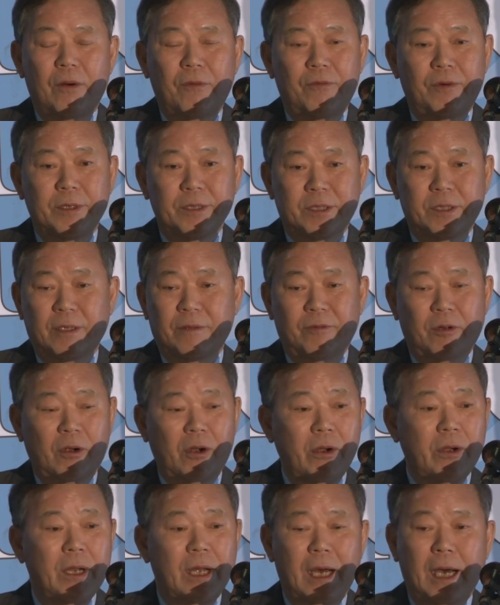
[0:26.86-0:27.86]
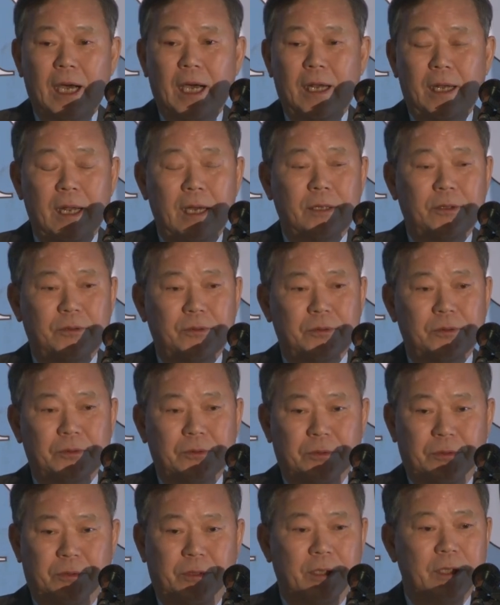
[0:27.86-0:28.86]
First of all, I'd like
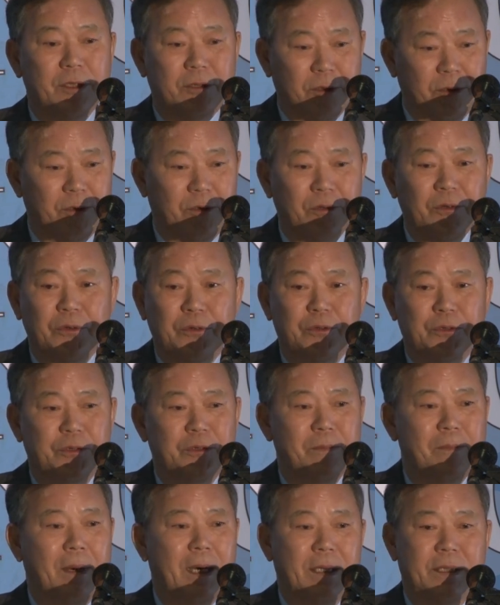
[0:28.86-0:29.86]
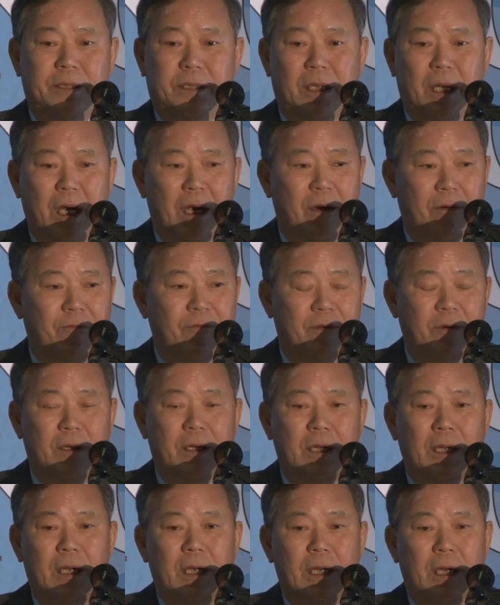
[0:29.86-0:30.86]
to introduce myself.
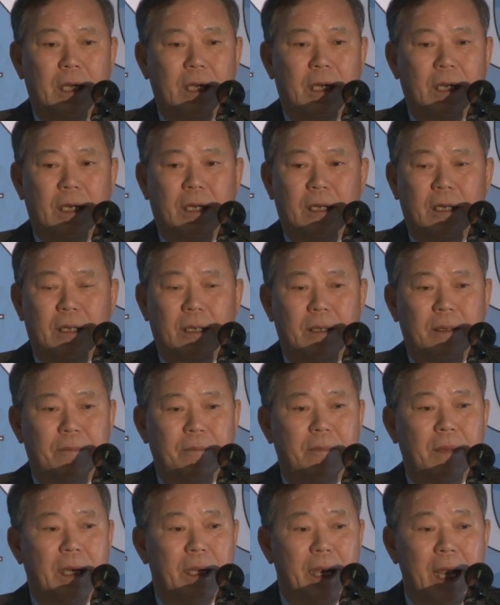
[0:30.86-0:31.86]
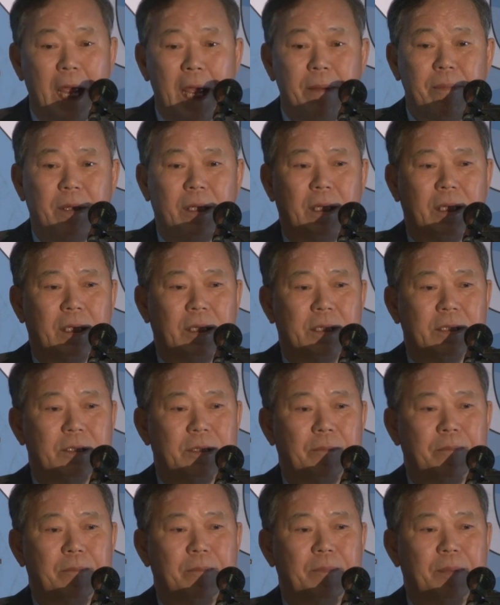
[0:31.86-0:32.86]
My name
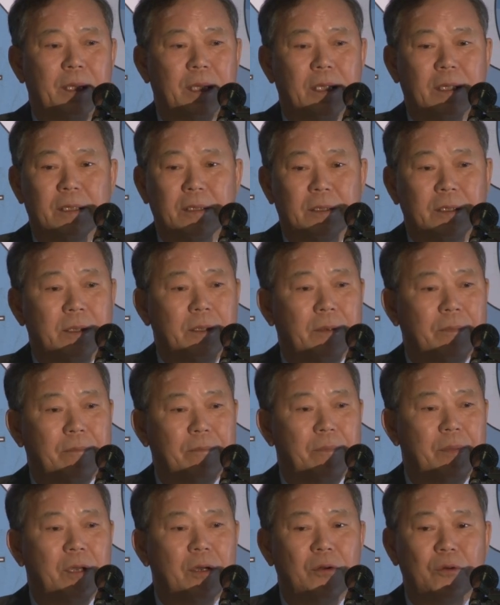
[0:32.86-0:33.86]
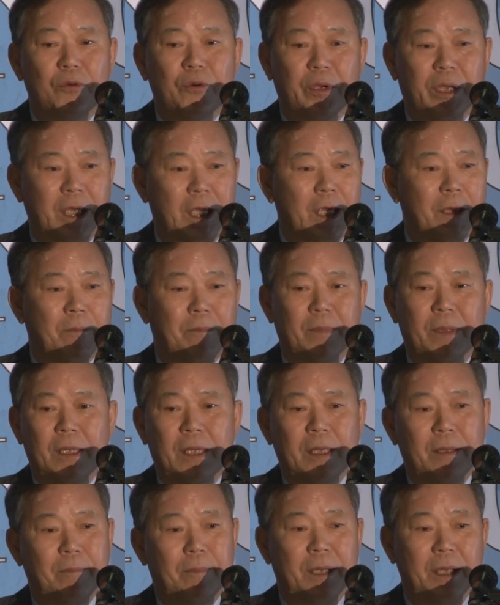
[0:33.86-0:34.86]
is Peter Pyung-Woo Kim.
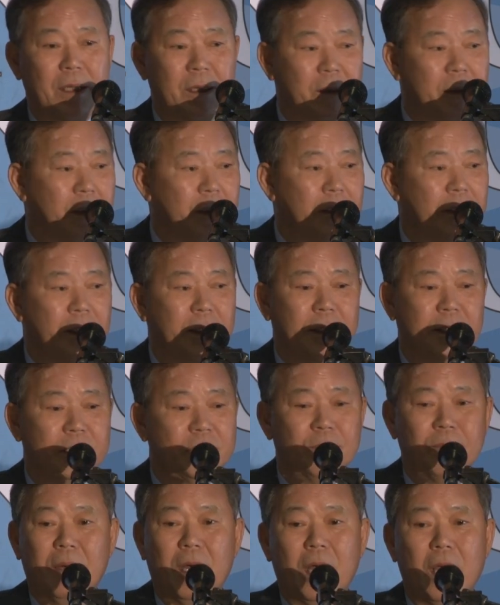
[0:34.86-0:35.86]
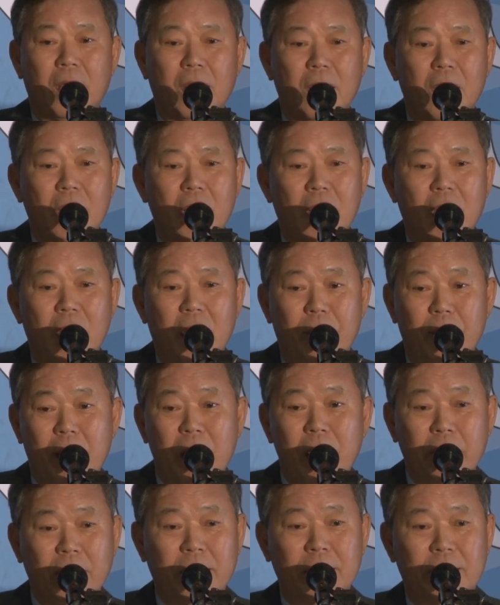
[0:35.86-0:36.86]
Peter is my
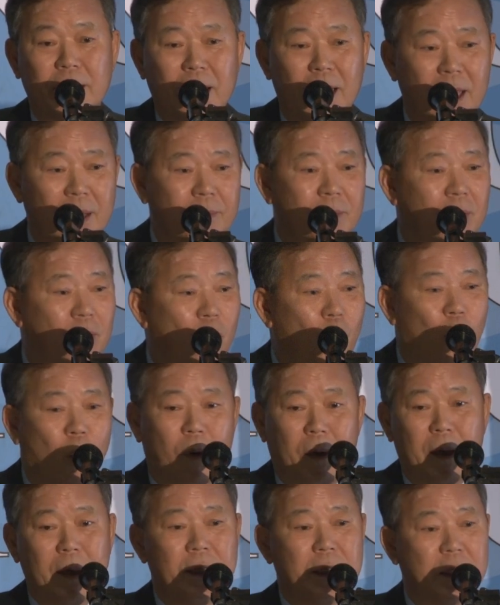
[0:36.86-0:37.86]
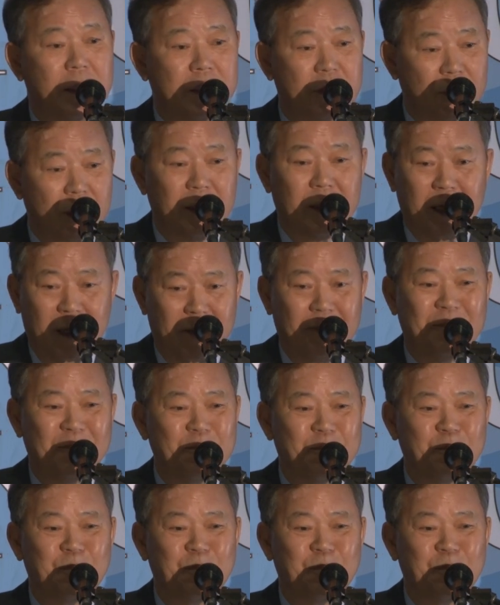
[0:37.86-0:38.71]
American name or Christian name.